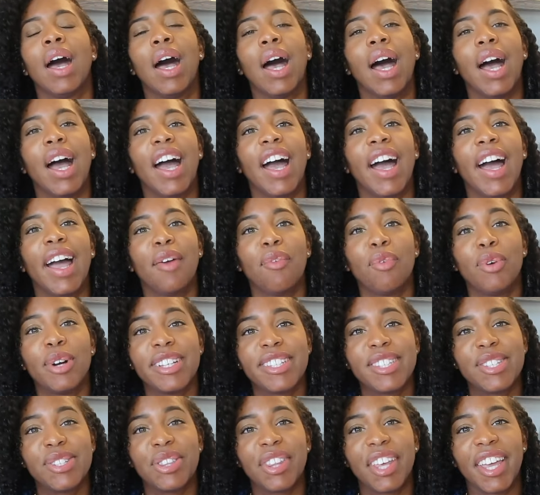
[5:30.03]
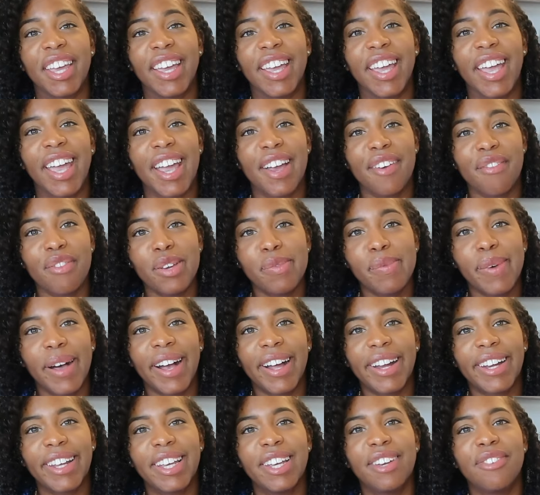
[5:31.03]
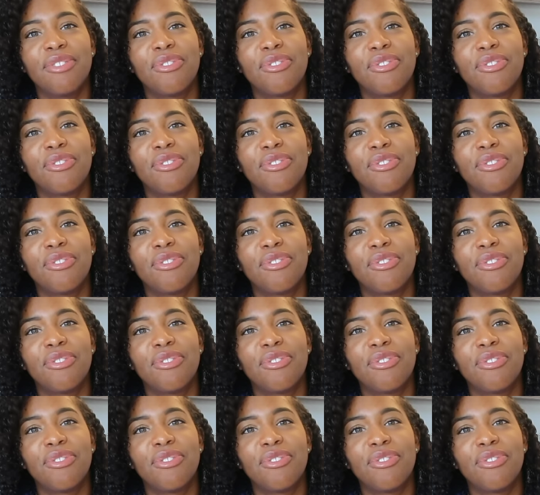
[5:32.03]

I want to thank everybody